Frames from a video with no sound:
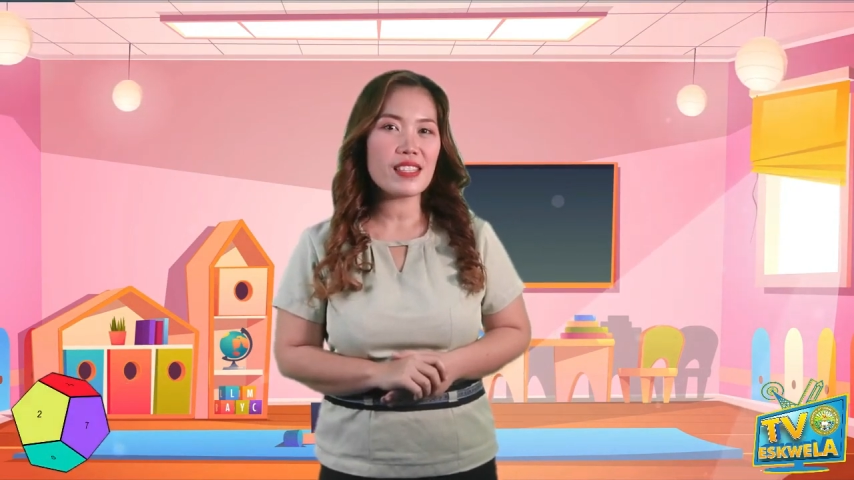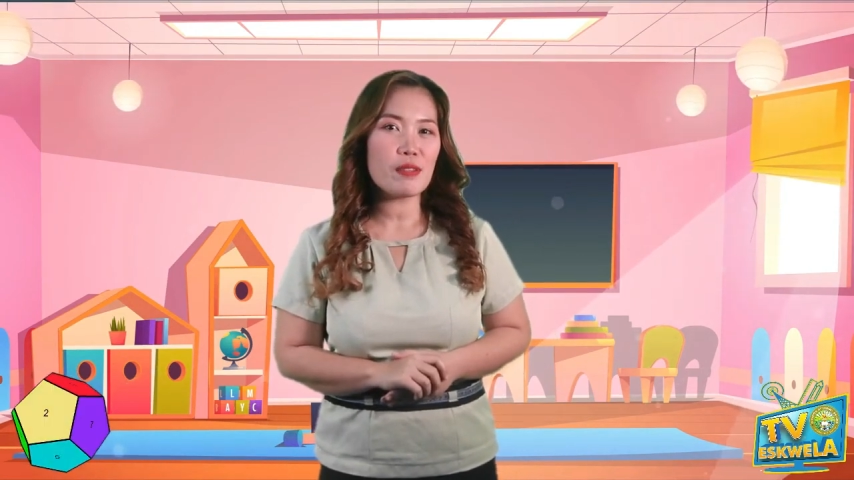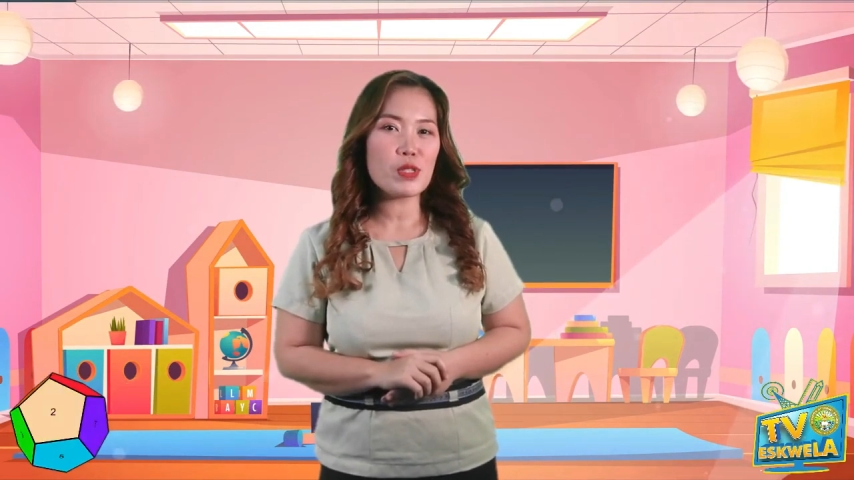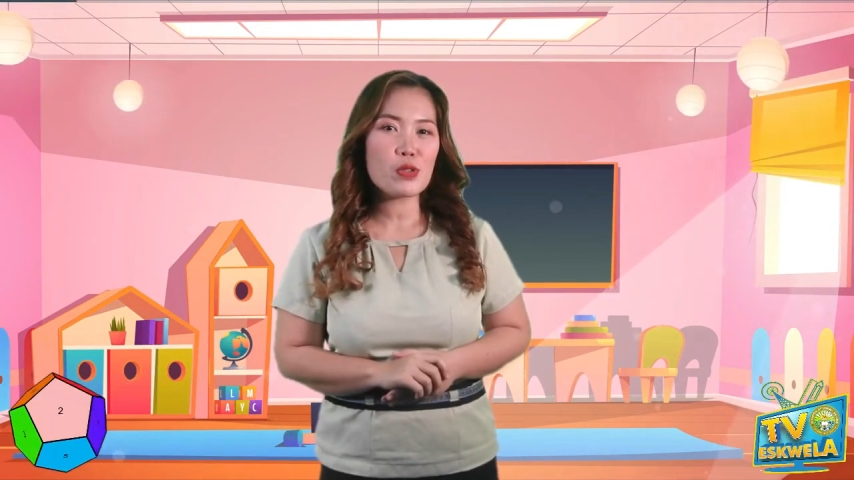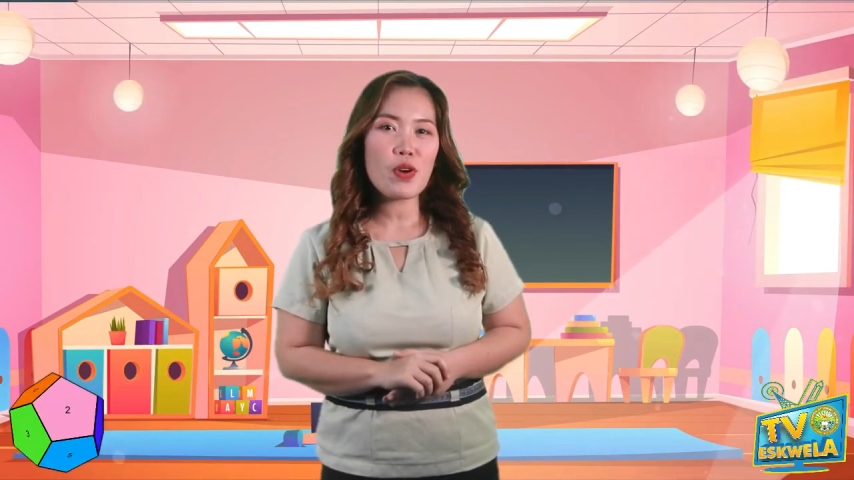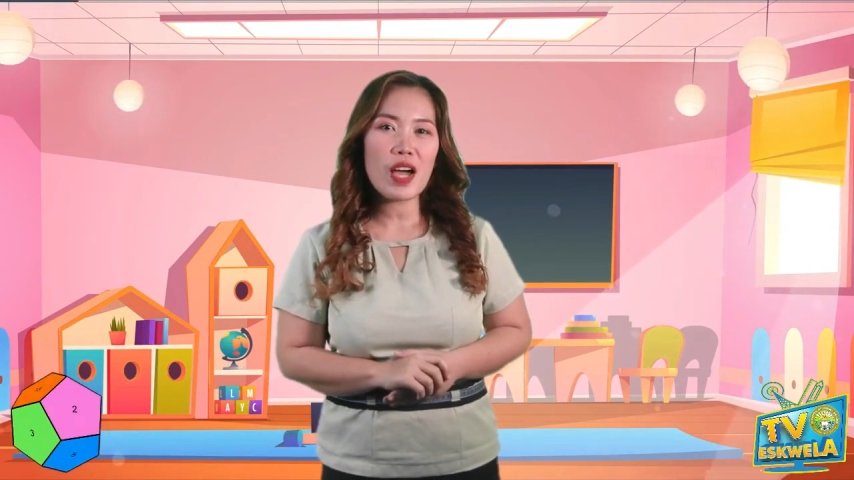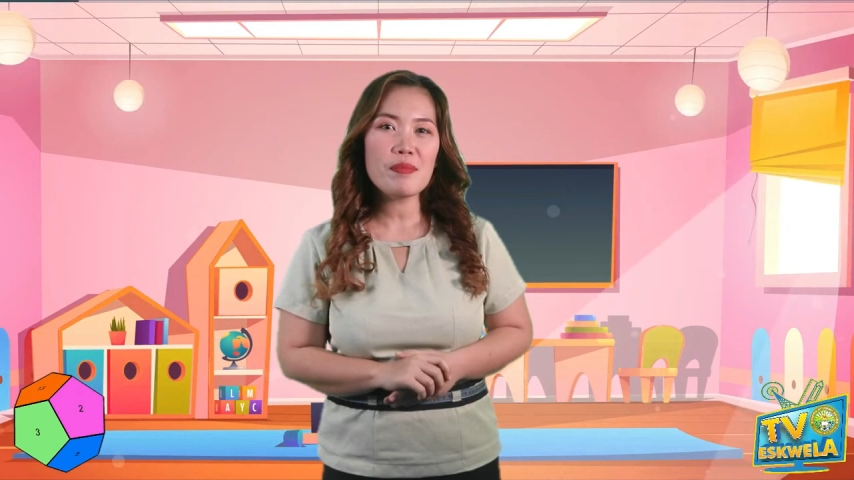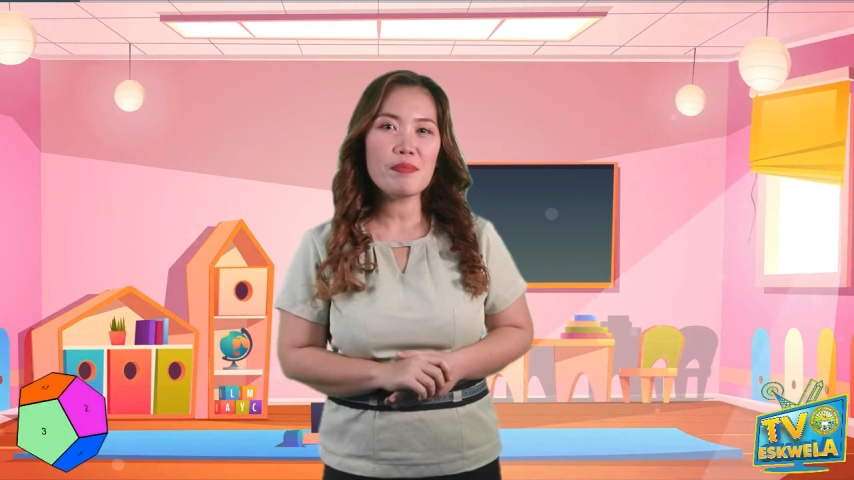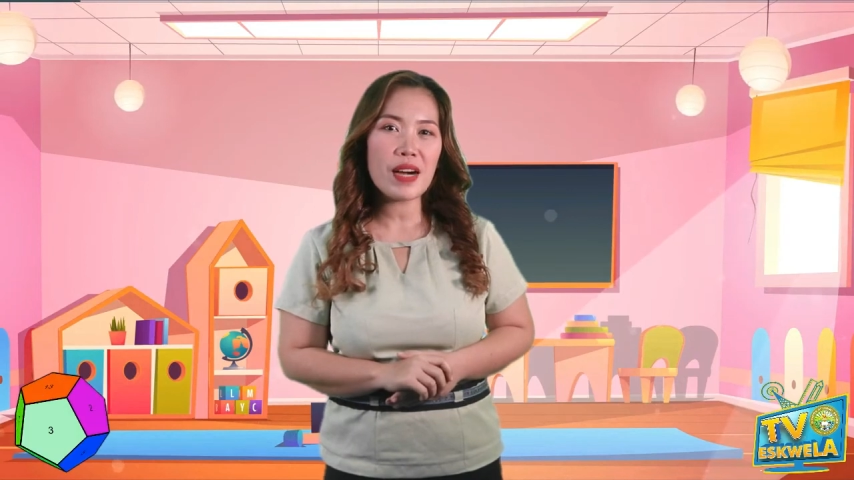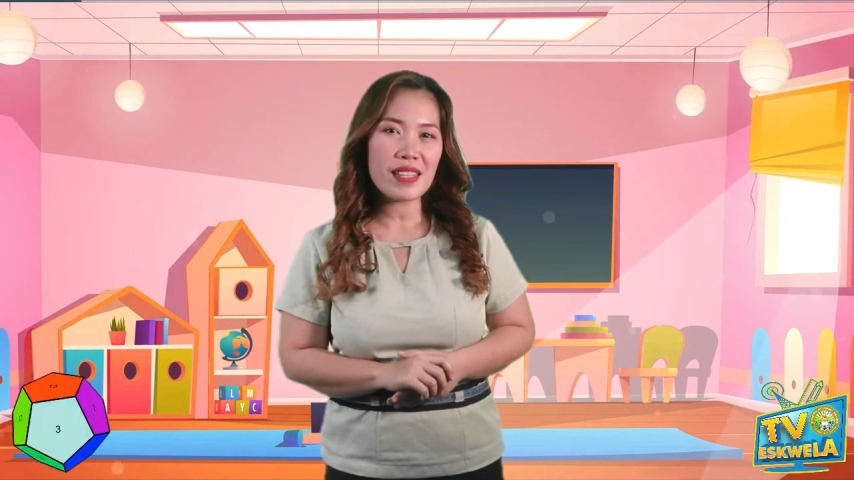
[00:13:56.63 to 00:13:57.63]
and
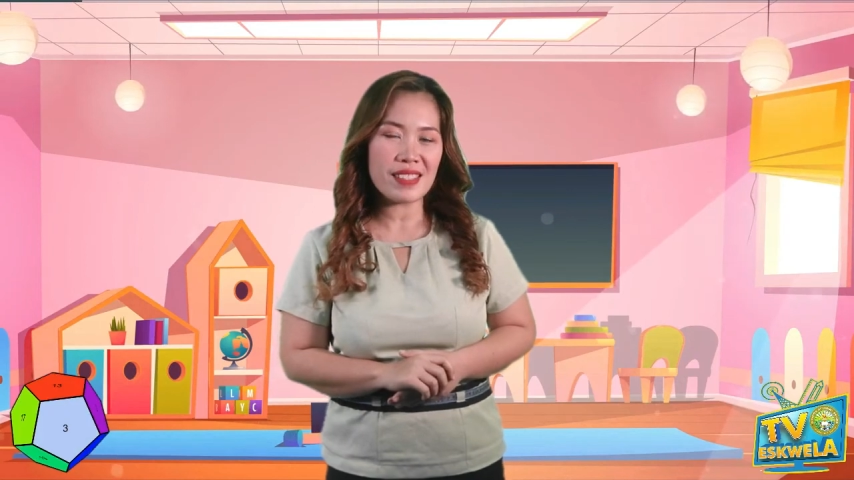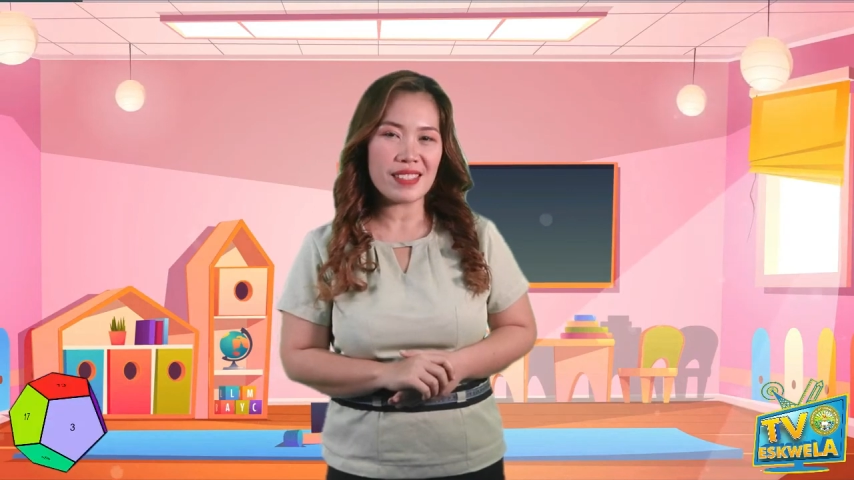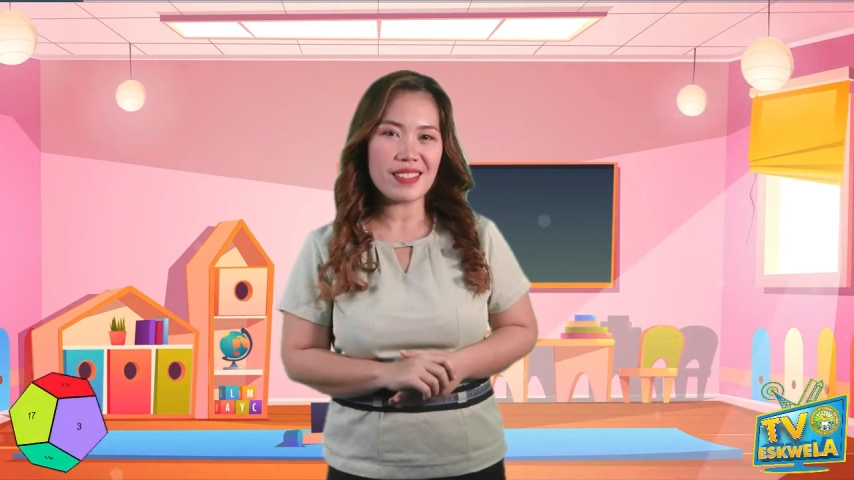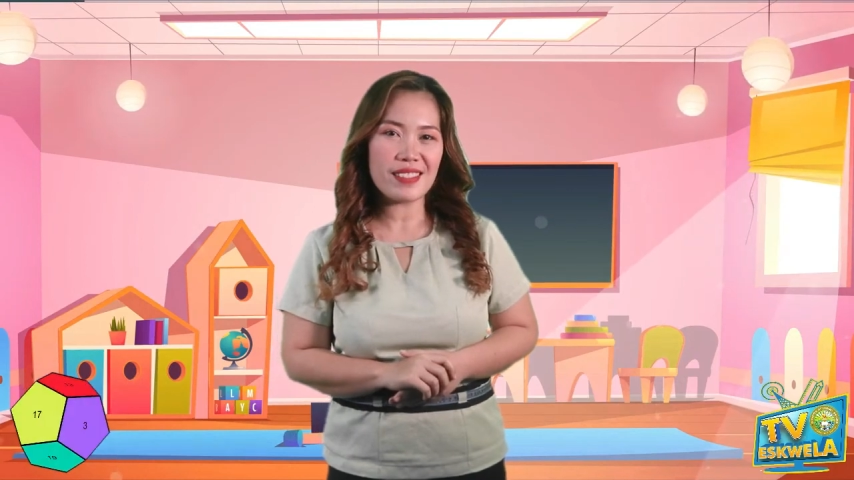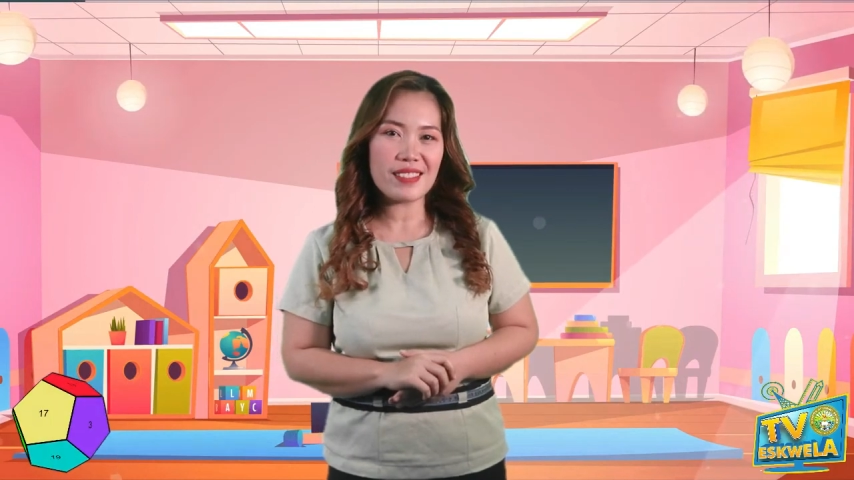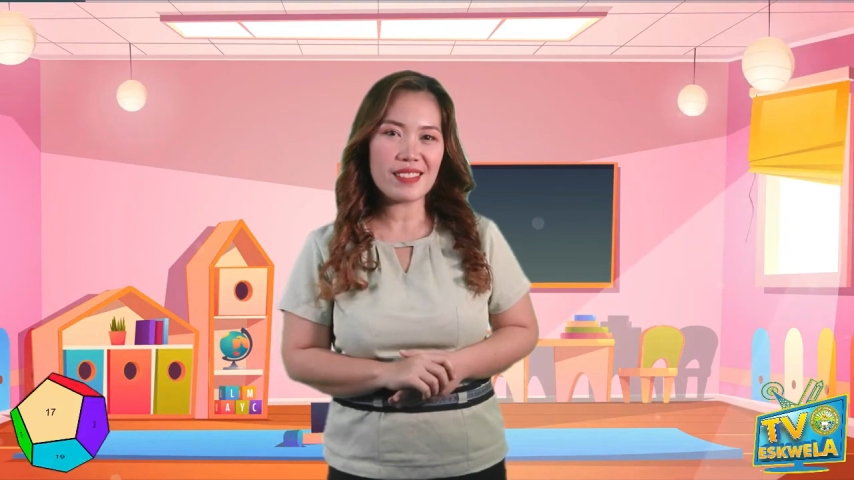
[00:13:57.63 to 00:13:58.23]
subscribe button.